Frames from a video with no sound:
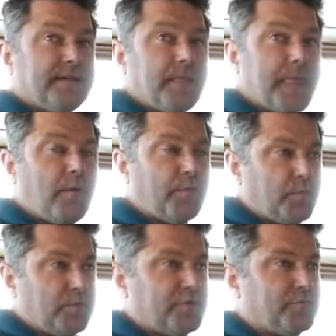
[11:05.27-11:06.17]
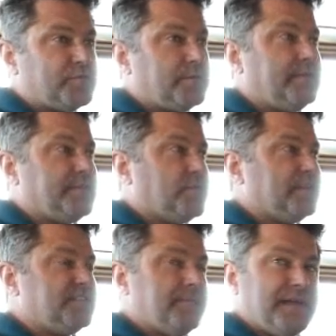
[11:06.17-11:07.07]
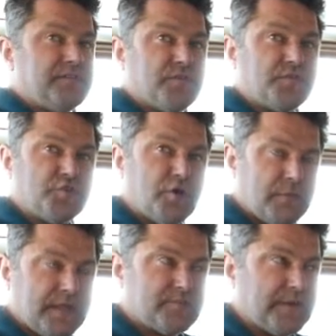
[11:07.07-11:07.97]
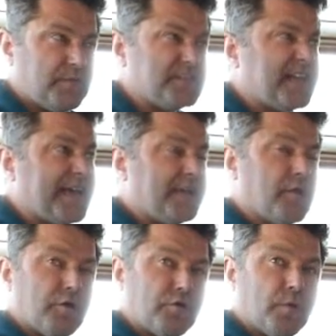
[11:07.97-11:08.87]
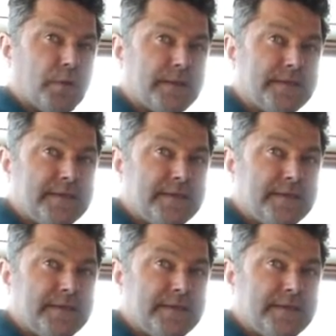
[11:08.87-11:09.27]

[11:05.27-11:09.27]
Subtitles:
and that would work up to maybe 20 miles offshore, but that's when it was an analogue one.